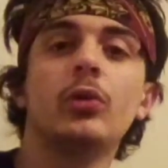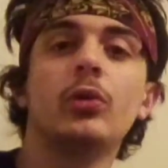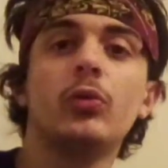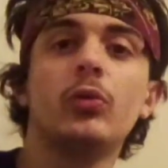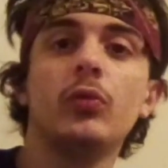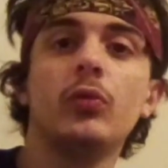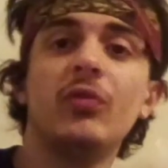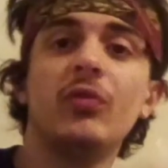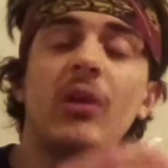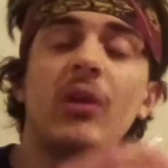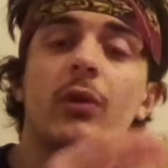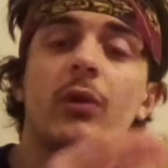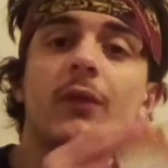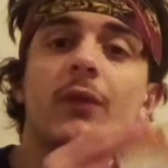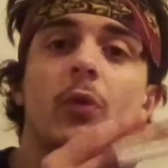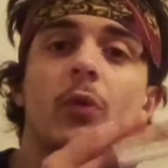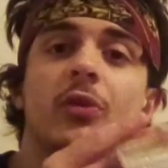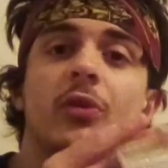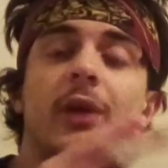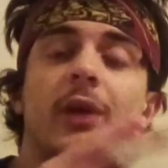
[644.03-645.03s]
Very
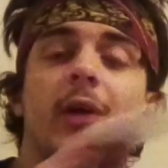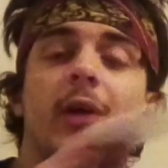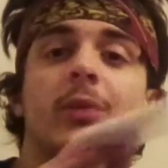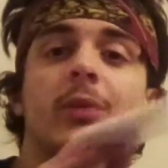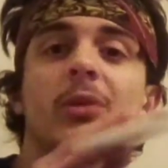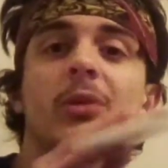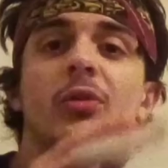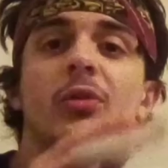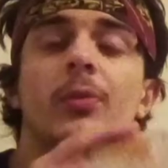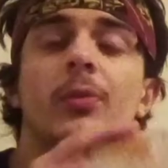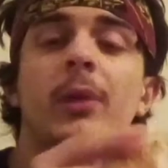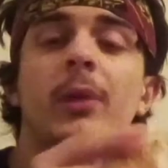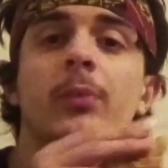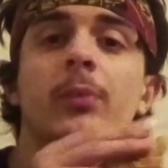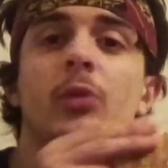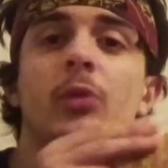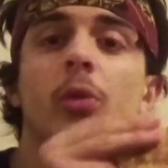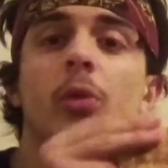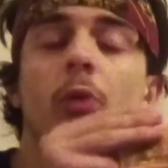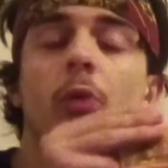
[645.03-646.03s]
versatile, could be used to make
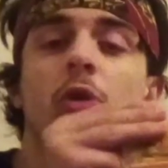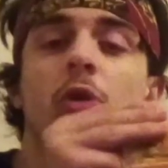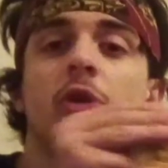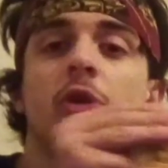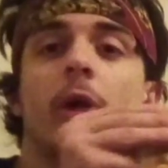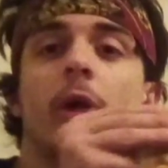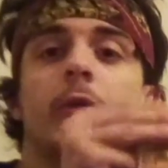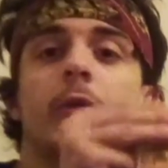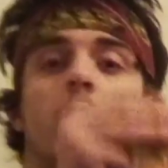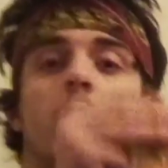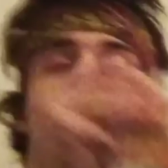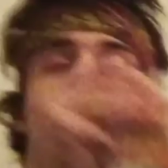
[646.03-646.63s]
numerous shelters,